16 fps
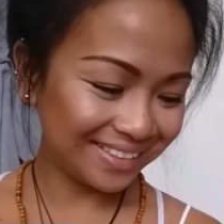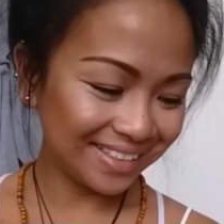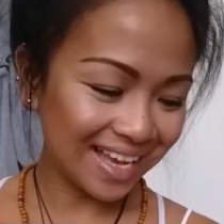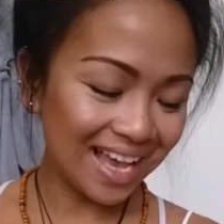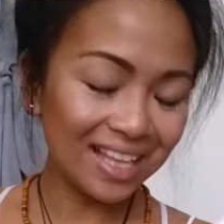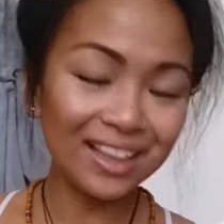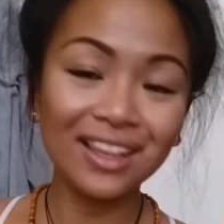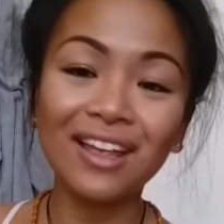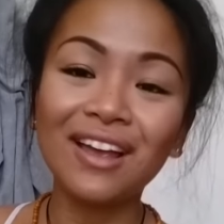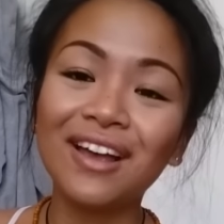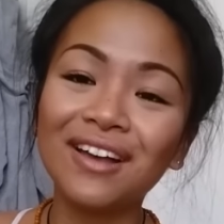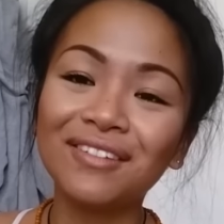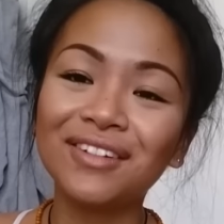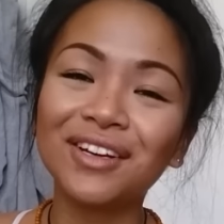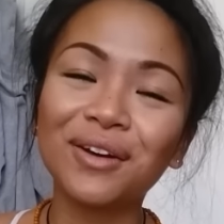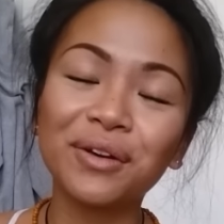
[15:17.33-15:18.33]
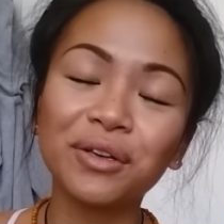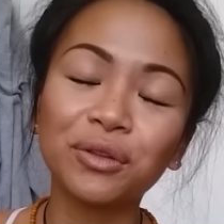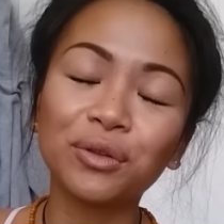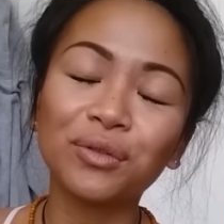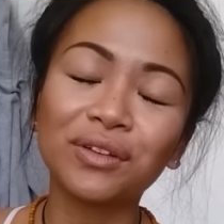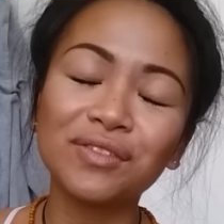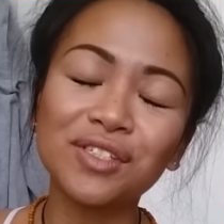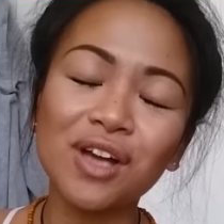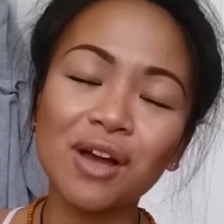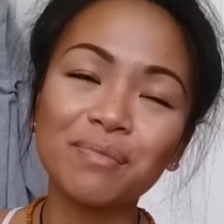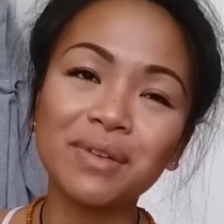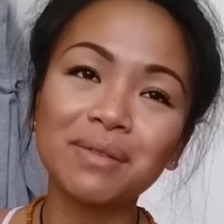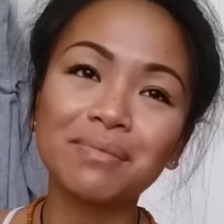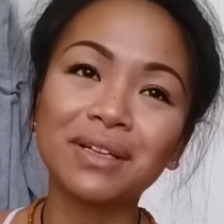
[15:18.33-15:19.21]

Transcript: I love going thrift shopping,